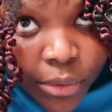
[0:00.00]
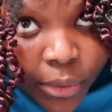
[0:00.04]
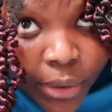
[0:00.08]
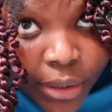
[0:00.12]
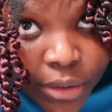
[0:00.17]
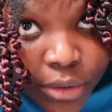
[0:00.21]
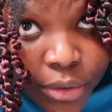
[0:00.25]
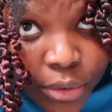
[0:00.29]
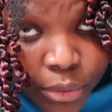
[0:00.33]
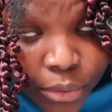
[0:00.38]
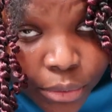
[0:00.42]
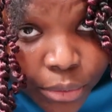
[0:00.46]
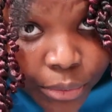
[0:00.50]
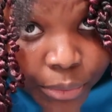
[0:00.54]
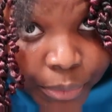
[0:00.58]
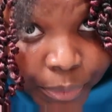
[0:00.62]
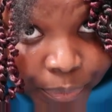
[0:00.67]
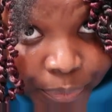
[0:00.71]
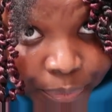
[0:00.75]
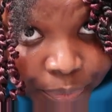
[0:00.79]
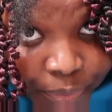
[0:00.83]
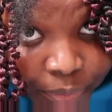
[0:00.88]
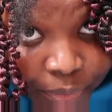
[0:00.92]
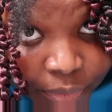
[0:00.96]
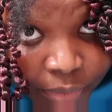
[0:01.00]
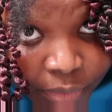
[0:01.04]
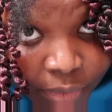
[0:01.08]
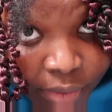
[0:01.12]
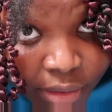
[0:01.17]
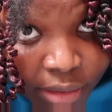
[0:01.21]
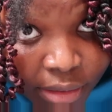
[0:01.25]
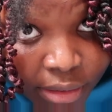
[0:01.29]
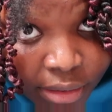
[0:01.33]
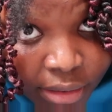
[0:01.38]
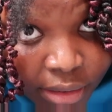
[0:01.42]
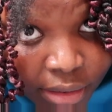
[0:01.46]
going to
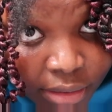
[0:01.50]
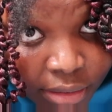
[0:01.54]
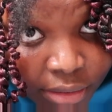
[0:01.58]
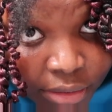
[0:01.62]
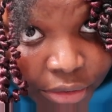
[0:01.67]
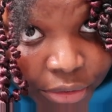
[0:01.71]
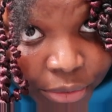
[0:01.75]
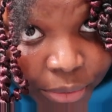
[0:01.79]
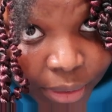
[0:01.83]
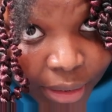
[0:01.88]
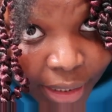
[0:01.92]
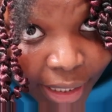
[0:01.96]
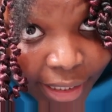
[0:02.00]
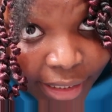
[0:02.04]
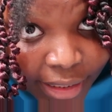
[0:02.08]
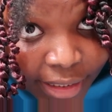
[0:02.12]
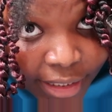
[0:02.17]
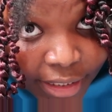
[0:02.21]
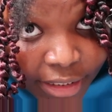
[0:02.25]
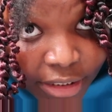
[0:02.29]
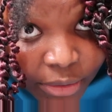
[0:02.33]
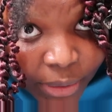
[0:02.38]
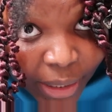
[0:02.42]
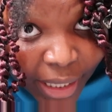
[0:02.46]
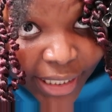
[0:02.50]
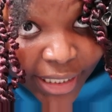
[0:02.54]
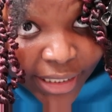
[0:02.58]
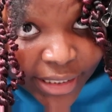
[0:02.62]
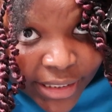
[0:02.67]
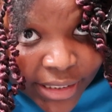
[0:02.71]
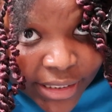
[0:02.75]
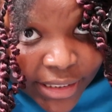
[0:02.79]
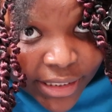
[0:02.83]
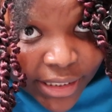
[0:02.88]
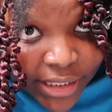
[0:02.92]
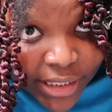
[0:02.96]
do it like this so I
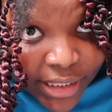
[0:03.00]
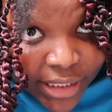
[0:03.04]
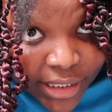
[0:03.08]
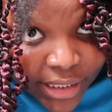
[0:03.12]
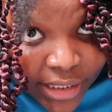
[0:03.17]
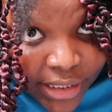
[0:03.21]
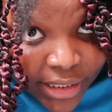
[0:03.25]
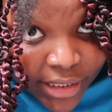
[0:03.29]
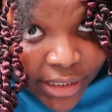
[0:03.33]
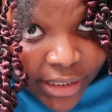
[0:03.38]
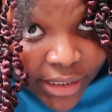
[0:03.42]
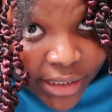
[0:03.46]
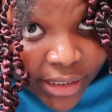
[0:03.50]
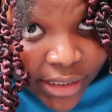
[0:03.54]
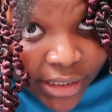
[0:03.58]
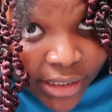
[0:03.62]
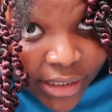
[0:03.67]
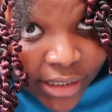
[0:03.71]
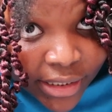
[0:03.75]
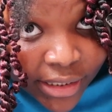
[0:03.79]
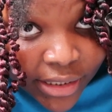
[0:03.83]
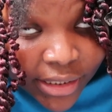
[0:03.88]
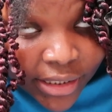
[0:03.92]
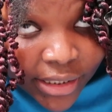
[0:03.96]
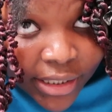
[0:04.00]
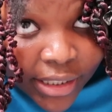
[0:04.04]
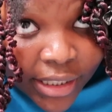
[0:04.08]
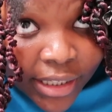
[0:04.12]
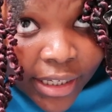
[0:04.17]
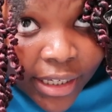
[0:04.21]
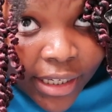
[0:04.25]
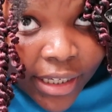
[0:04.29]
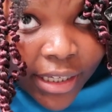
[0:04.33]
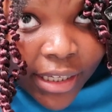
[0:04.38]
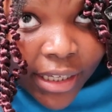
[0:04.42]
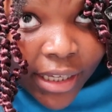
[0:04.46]
can see
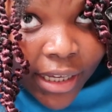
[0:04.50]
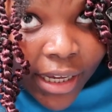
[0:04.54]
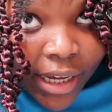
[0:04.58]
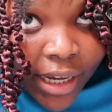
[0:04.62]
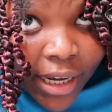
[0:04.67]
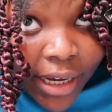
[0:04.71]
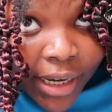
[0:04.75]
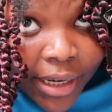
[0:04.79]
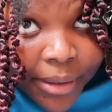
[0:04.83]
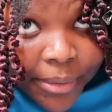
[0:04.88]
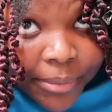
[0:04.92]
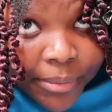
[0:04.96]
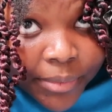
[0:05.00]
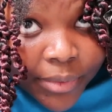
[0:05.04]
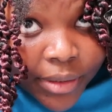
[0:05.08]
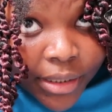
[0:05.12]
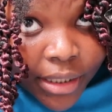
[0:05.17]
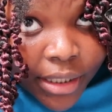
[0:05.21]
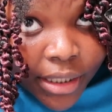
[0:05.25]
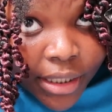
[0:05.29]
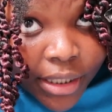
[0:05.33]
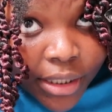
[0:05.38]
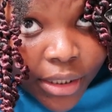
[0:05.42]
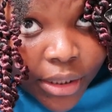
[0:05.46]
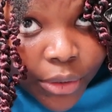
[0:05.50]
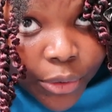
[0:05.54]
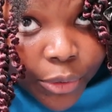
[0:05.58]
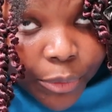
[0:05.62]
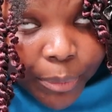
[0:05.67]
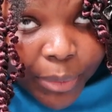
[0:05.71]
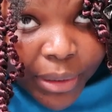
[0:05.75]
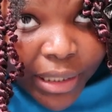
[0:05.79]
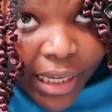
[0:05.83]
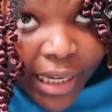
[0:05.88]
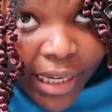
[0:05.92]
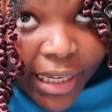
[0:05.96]
the
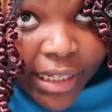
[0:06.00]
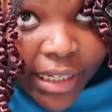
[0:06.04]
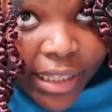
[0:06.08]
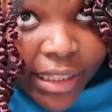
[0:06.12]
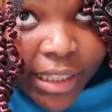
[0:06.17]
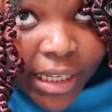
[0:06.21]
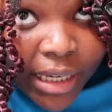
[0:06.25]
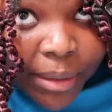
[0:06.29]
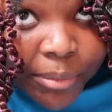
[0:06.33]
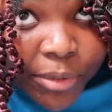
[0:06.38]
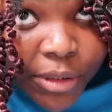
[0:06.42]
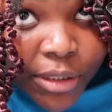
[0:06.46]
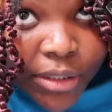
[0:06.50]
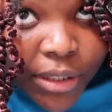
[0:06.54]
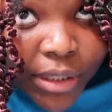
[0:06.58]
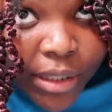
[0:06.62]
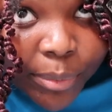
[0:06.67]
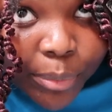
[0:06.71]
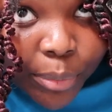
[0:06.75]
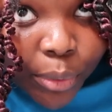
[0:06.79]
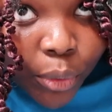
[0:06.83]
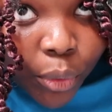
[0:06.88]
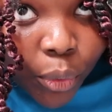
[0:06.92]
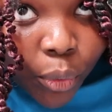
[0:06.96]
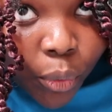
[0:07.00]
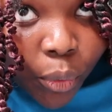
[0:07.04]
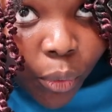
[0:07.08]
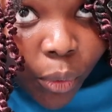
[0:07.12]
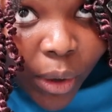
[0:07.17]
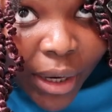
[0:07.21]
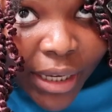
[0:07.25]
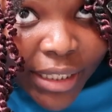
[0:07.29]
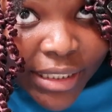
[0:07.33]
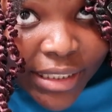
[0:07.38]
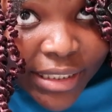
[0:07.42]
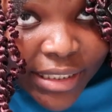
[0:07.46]
loop again. And then I'm just gonna pull
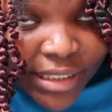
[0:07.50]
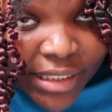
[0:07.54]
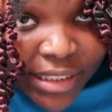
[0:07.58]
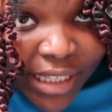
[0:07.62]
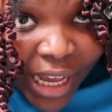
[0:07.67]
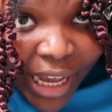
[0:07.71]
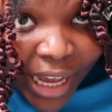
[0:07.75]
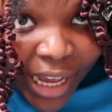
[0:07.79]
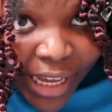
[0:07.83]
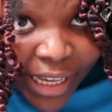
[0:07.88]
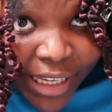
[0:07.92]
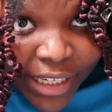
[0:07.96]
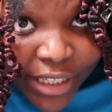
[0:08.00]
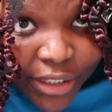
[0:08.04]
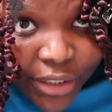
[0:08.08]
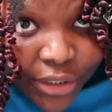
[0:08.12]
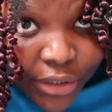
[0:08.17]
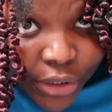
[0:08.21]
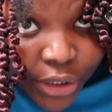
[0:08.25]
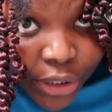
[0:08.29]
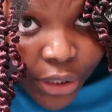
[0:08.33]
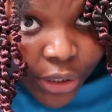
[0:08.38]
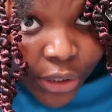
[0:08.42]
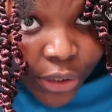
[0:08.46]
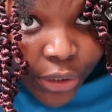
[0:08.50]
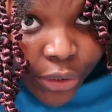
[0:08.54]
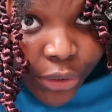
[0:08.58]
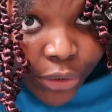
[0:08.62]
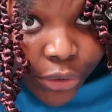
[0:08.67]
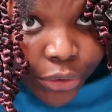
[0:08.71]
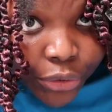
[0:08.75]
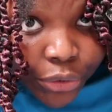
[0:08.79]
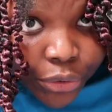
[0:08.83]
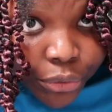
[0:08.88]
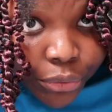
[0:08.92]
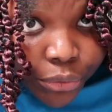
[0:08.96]
one side
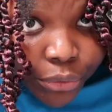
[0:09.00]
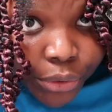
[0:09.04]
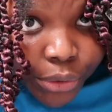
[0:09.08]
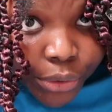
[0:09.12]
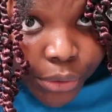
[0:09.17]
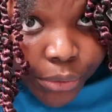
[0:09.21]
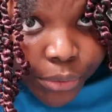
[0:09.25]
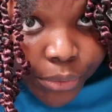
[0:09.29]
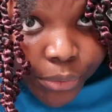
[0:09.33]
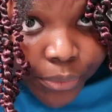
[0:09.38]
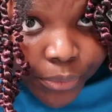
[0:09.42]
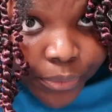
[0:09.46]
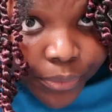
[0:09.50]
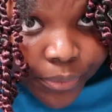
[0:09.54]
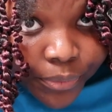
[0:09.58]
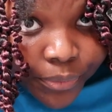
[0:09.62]
through.